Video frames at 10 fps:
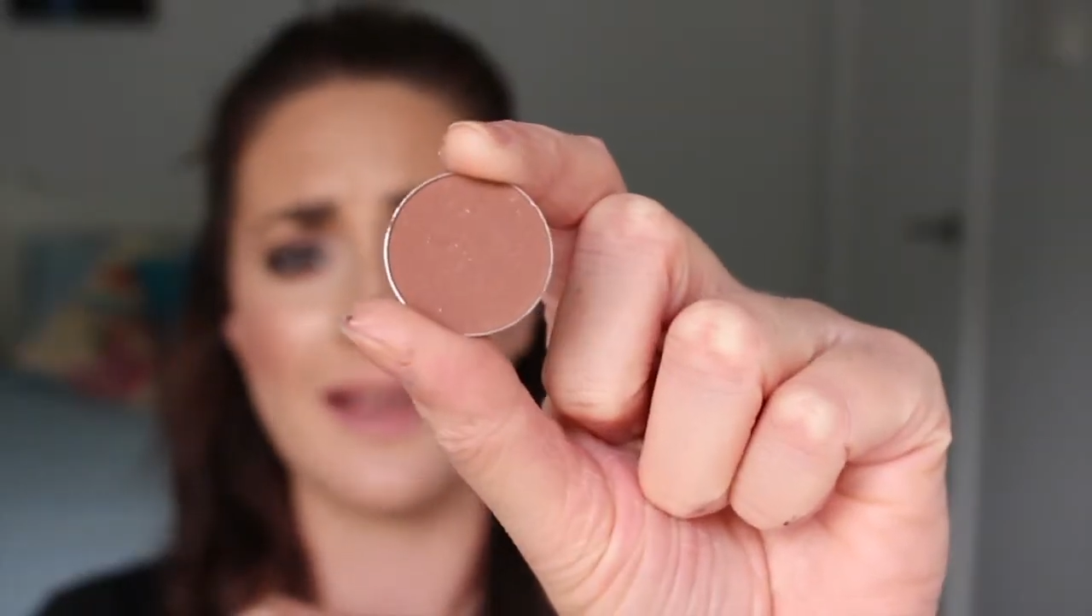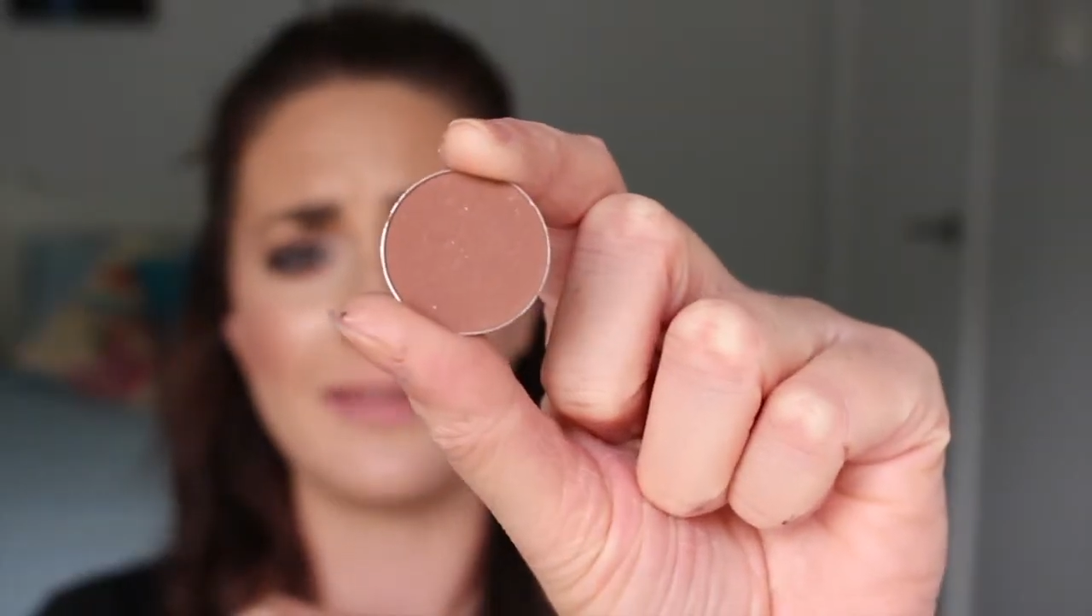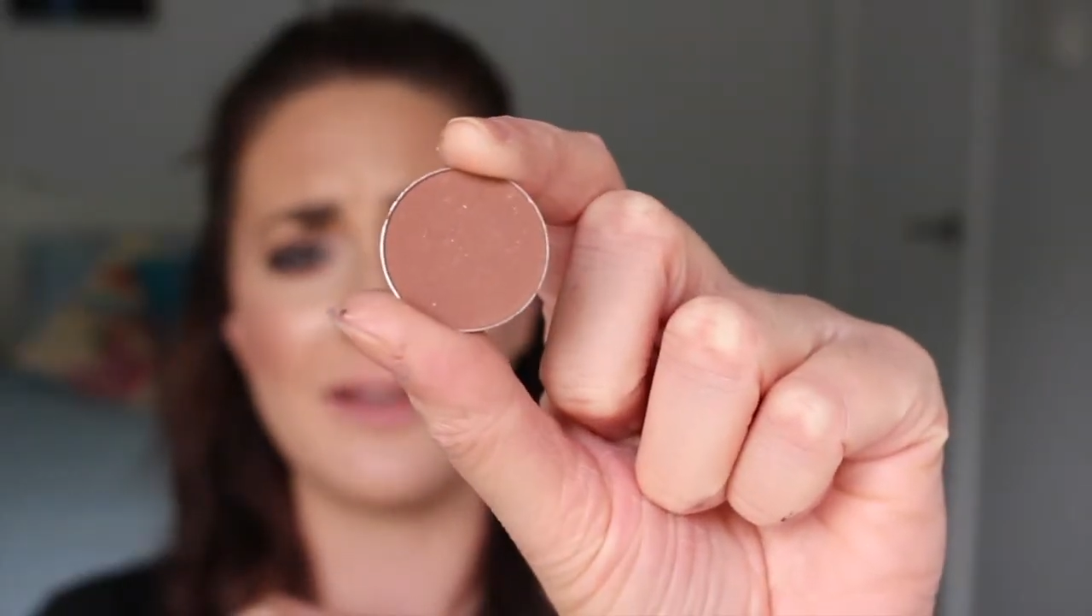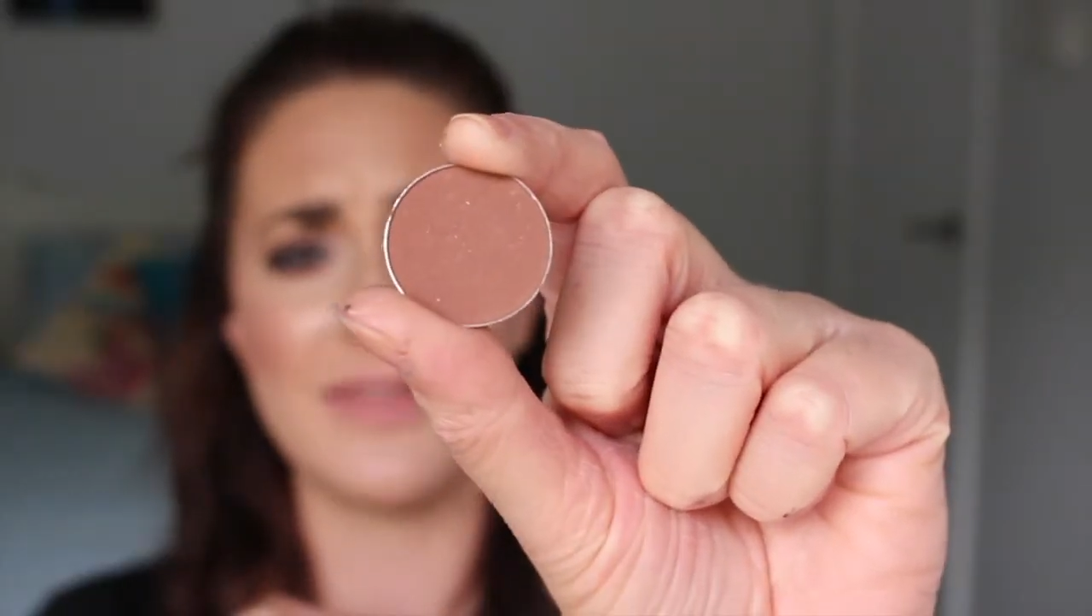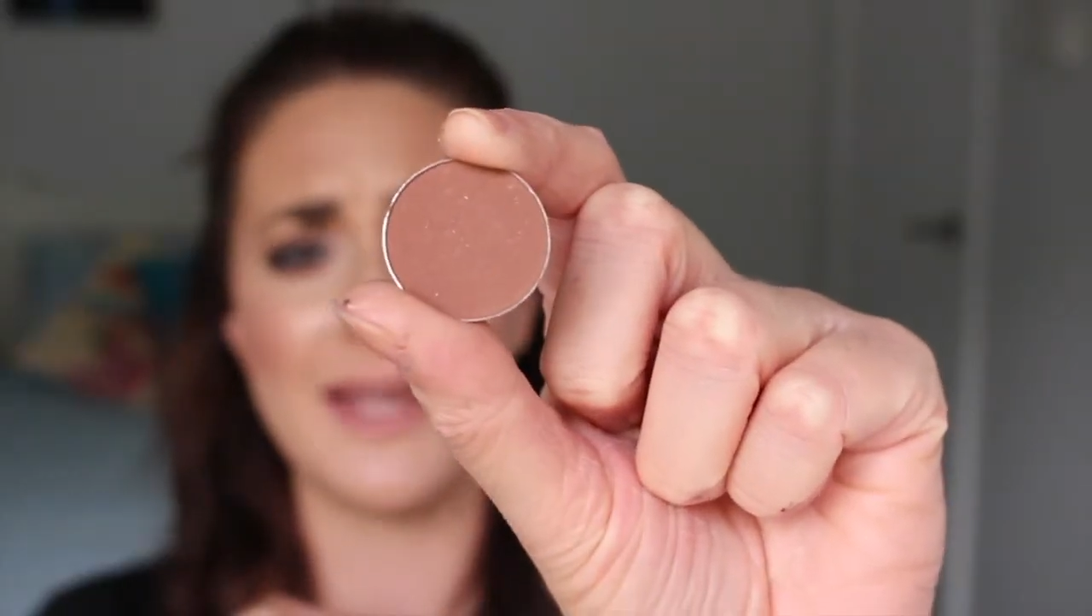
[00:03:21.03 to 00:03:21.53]
I
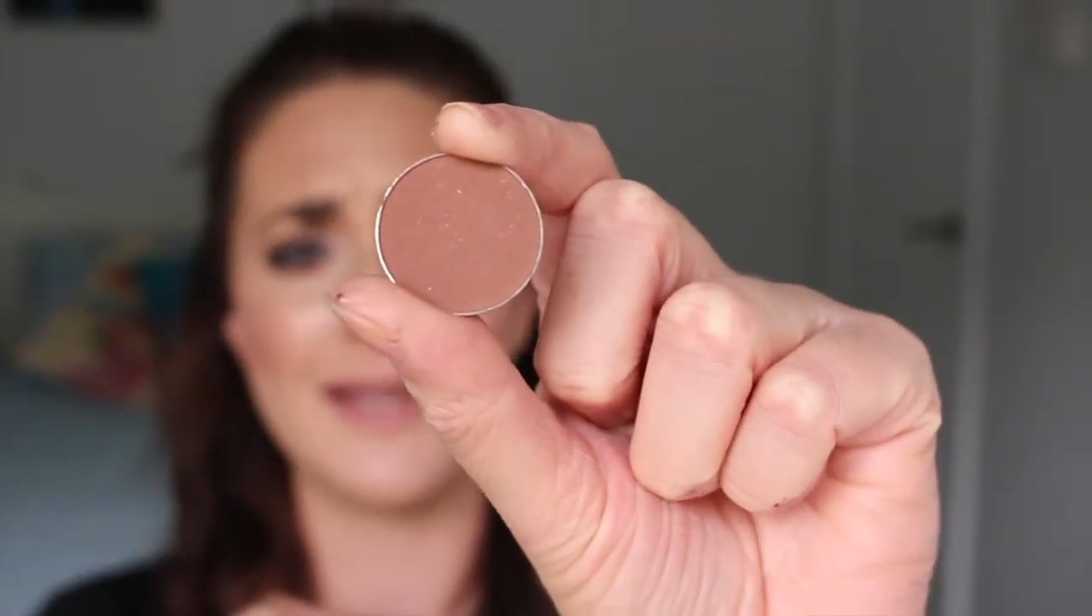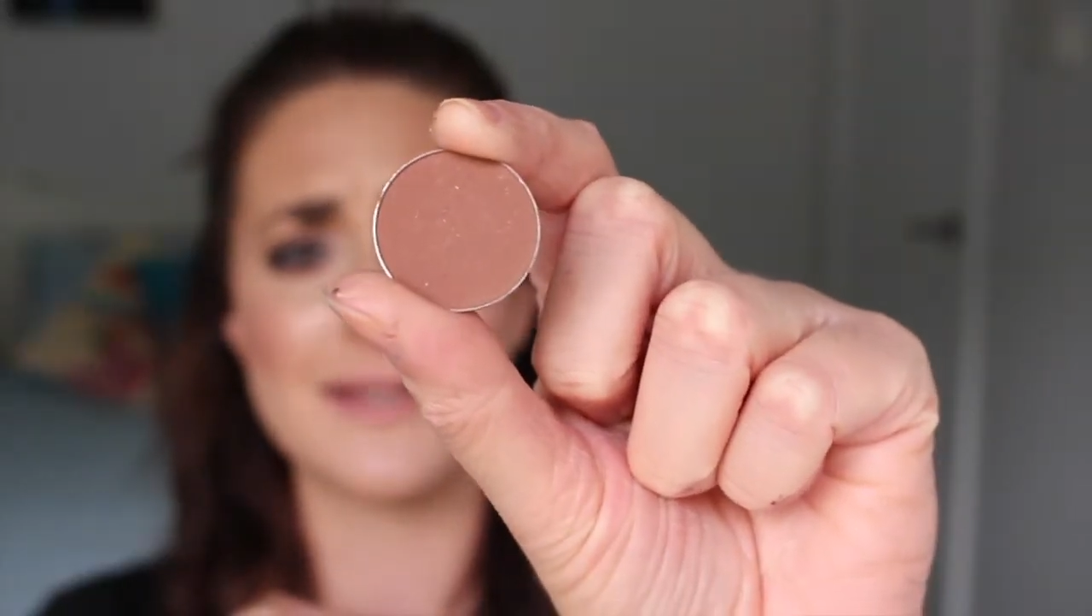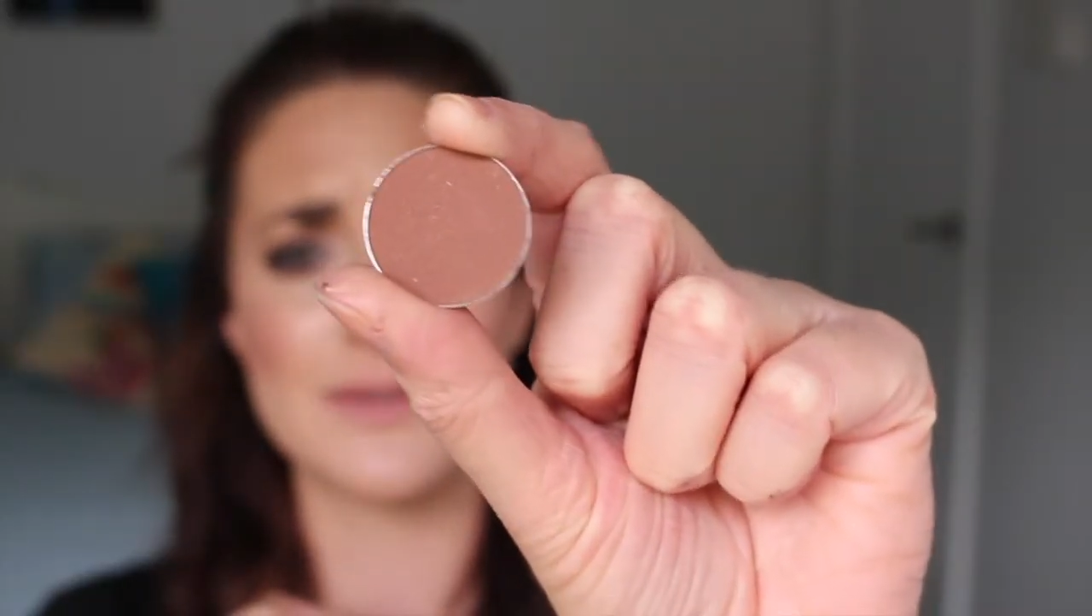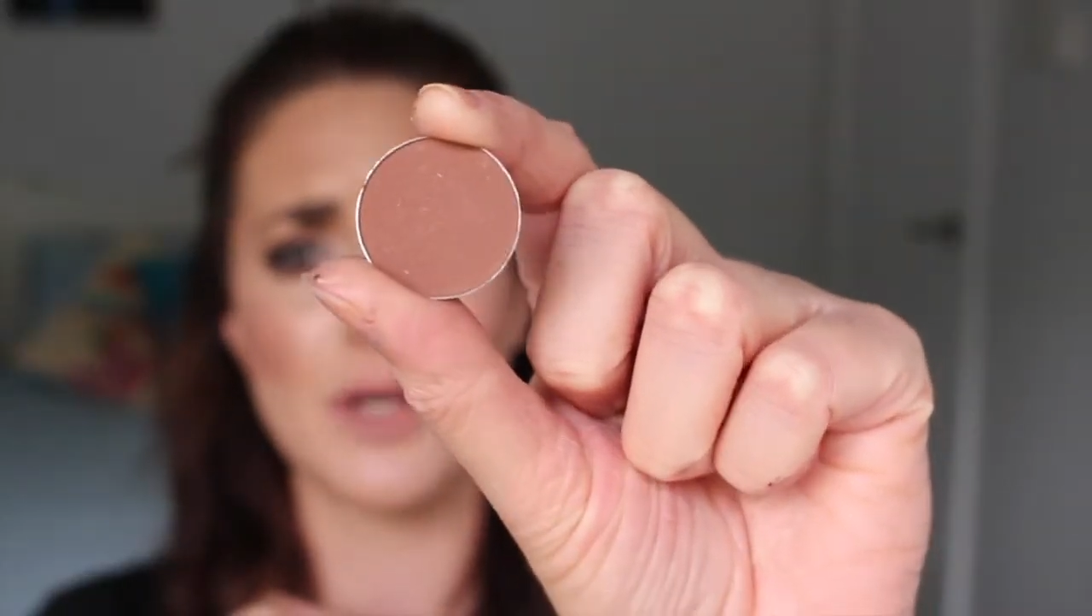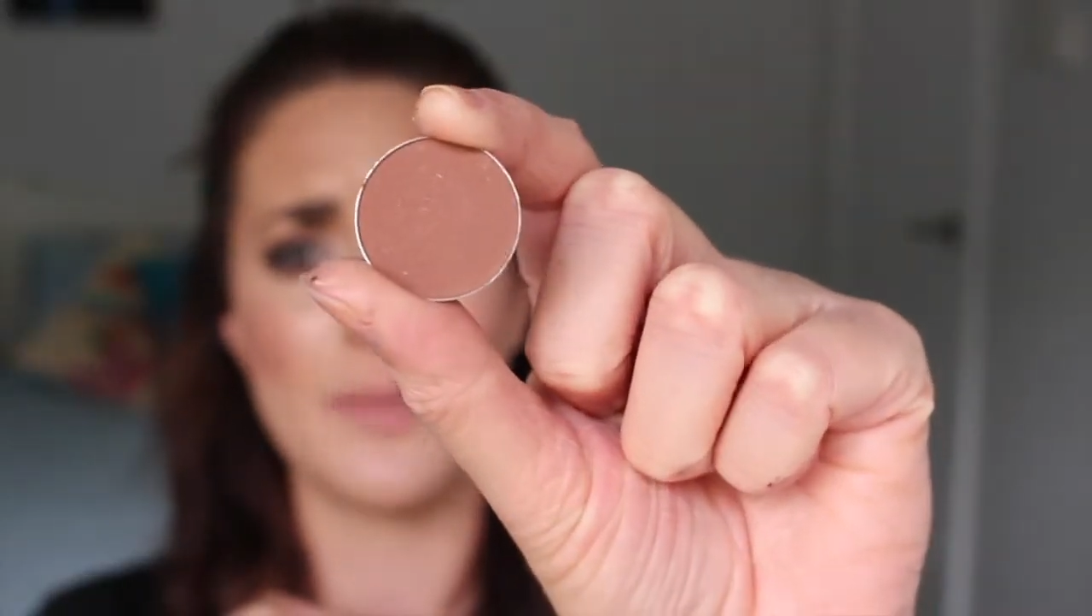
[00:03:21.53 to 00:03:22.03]
love
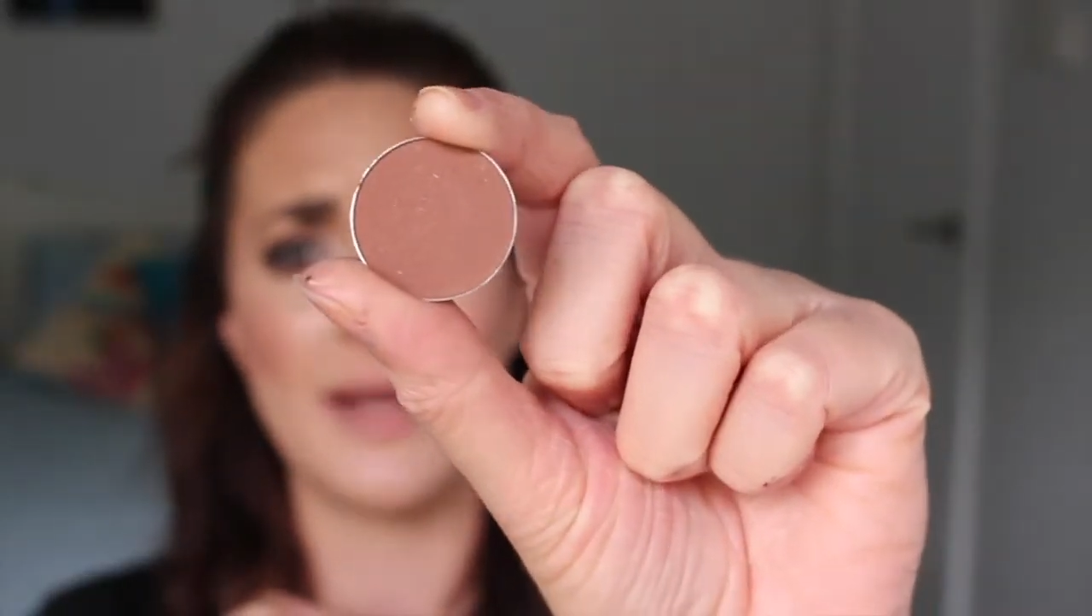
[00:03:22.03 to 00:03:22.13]
these